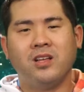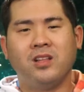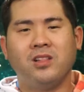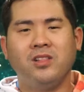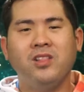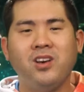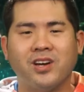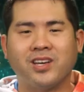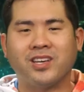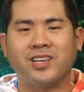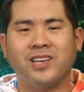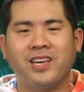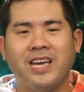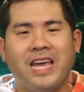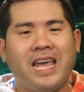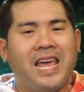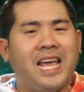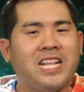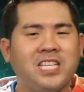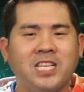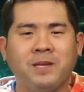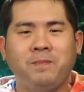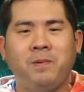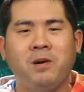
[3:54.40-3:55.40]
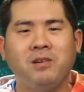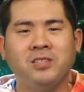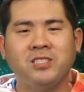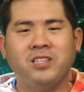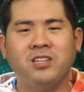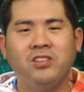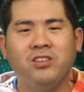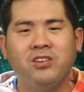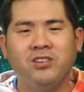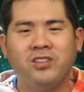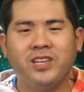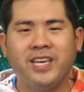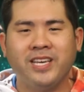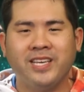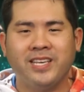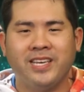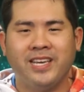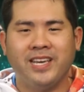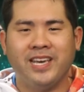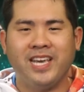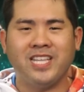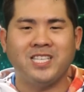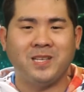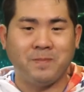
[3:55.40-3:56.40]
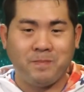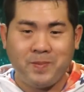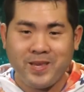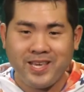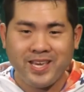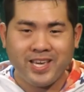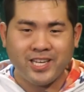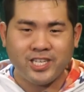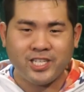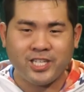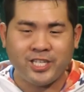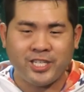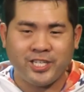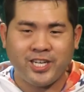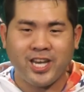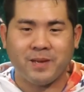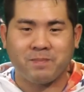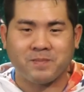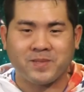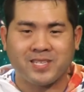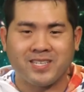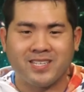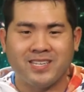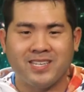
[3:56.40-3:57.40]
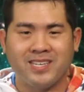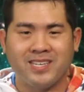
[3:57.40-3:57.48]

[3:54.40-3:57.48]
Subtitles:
Look, it's supposed to look like it's being shipped.